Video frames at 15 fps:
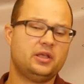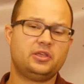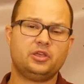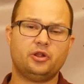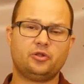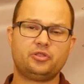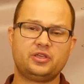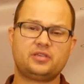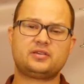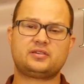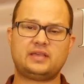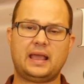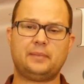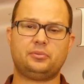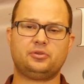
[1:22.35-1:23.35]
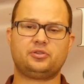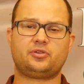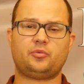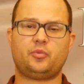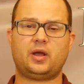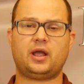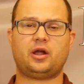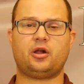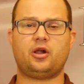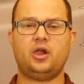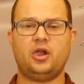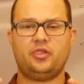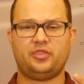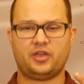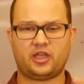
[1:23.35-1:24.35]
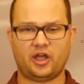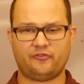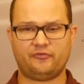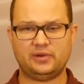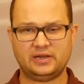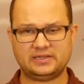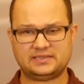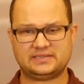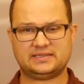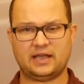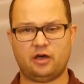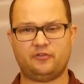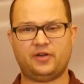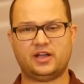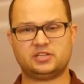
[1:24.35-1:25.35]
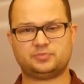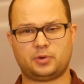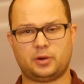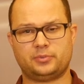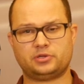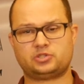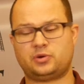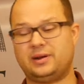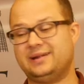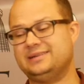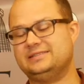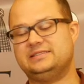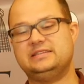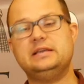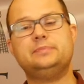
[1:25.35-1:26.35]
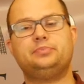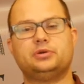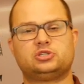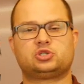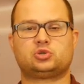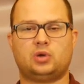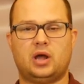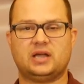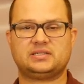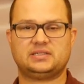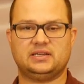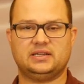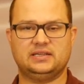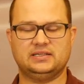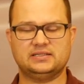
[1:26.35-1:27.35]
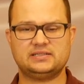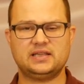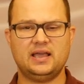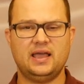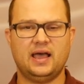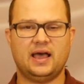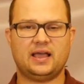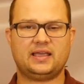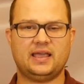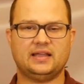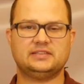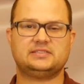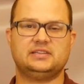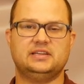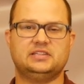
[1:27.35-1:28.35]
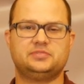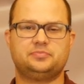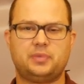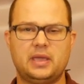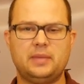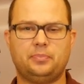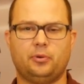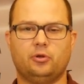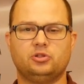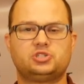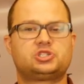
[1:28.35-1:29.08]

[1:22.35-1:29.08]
You know, these examples where the government itself has perpetrated deep atrocities against its people.